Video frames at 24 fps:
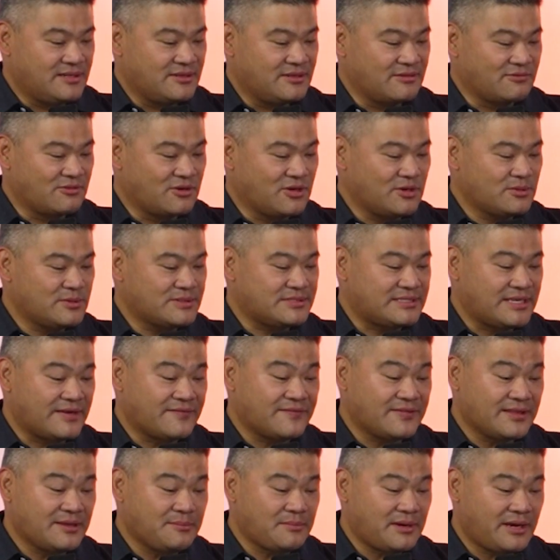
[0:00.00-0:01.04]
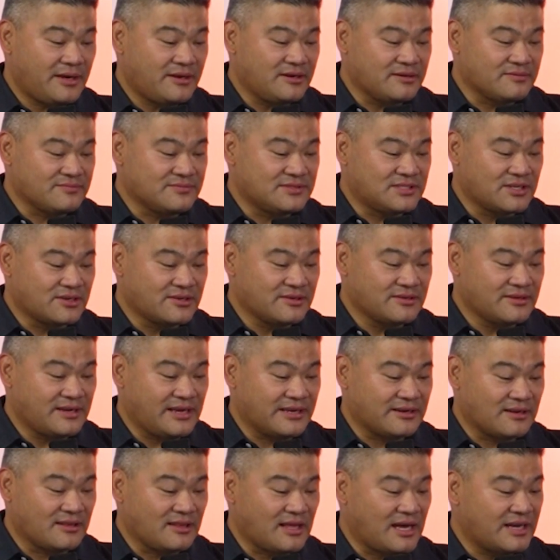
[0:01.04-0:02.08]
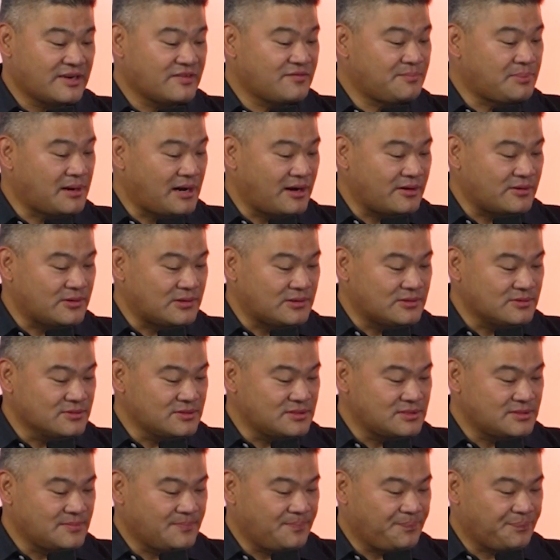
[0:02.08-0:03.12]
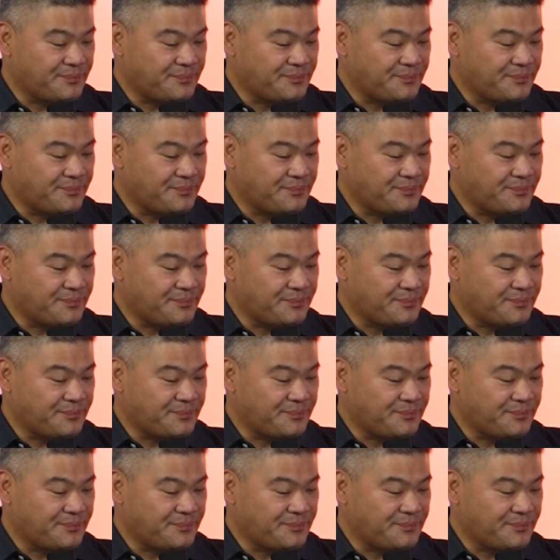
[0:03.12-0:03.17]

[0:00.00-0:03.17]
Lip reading: The road was definitely made of dirt and a lot of potholes.